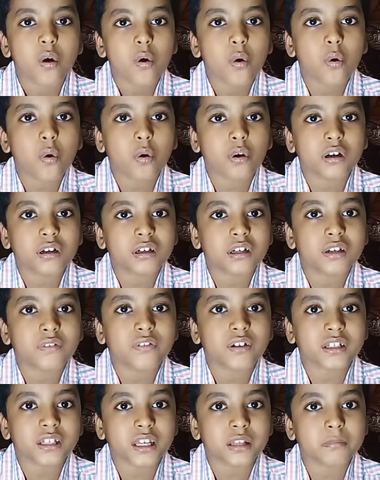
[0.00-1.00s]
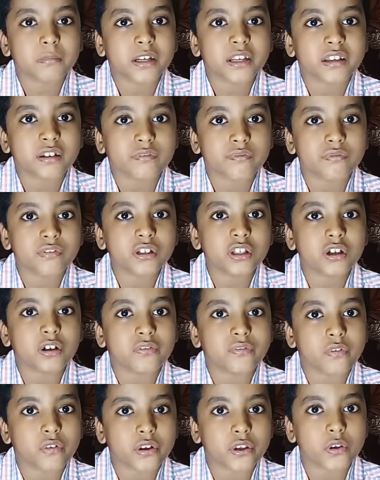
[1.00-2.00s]
or if I can make a video
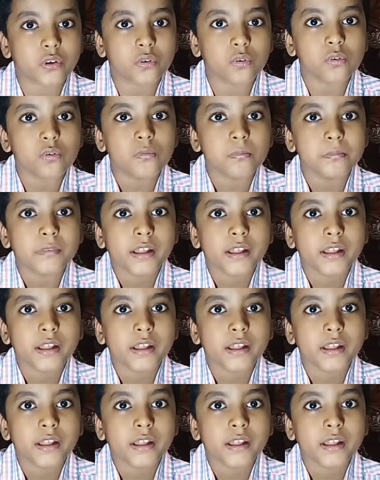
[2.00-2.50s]
for you.